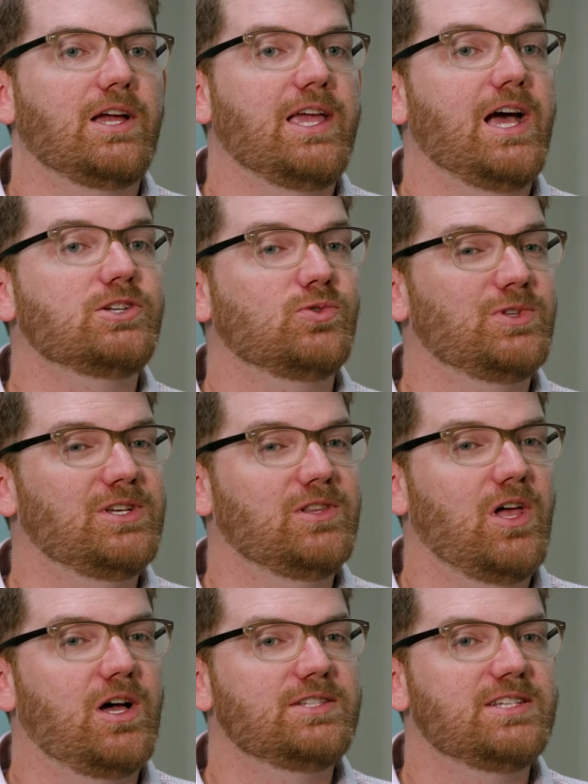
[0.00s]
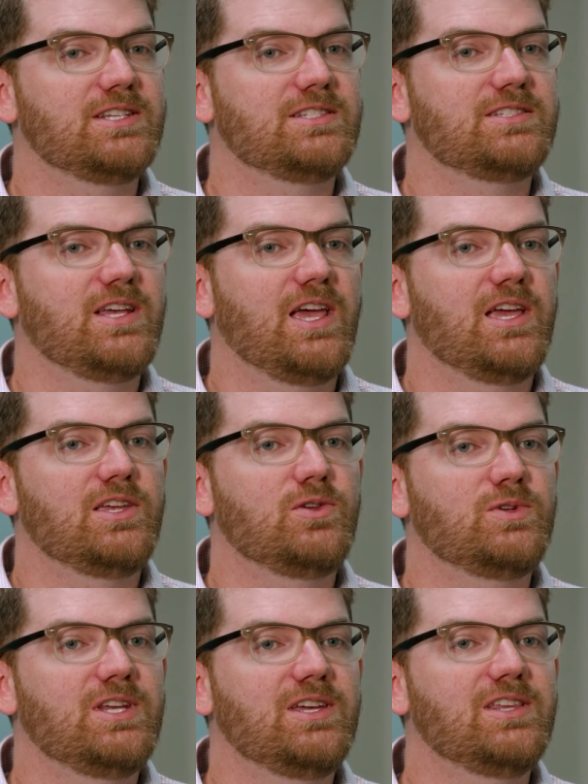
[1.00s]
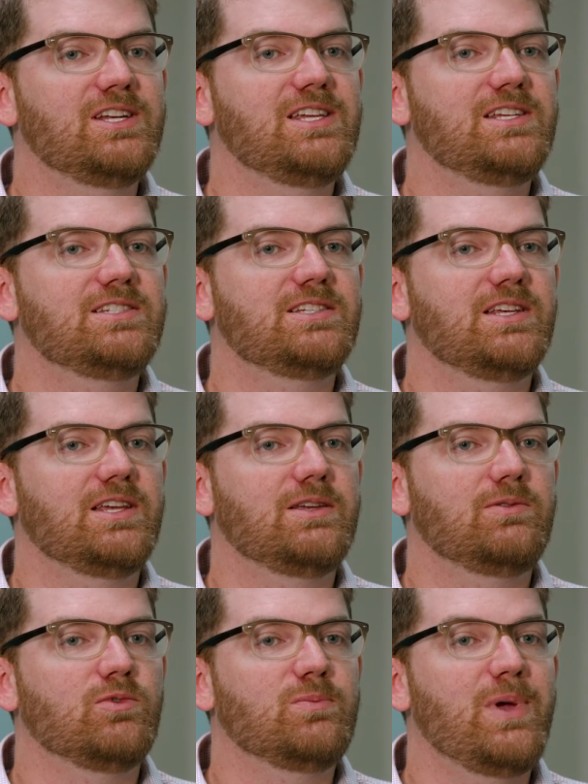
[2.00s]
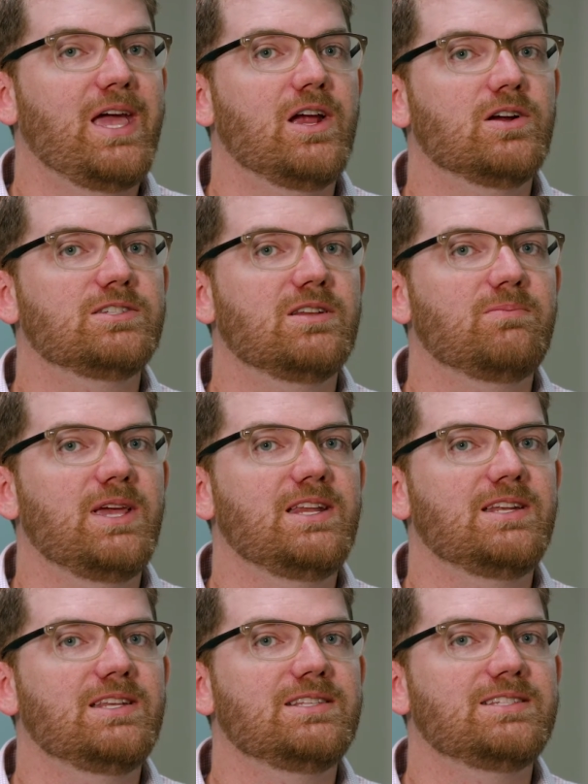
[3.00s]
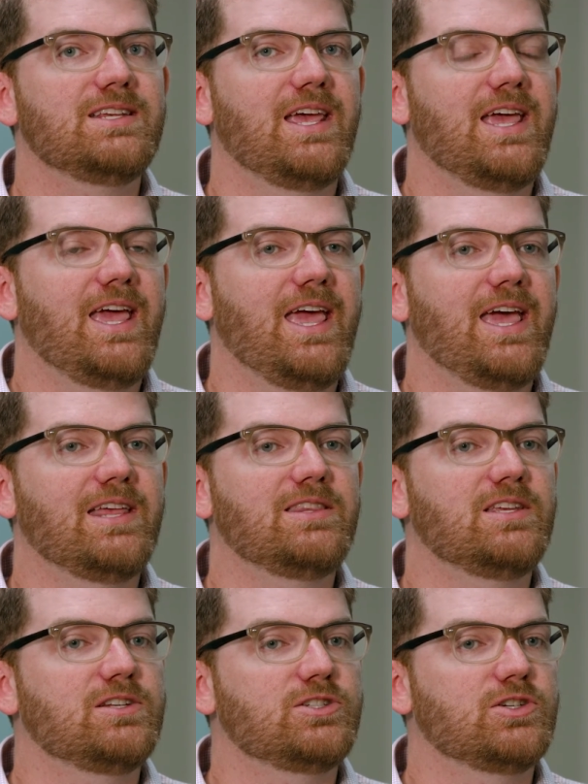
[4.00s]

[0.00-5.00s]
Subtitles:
casualty losses, utilities, repairs and maintenance, and the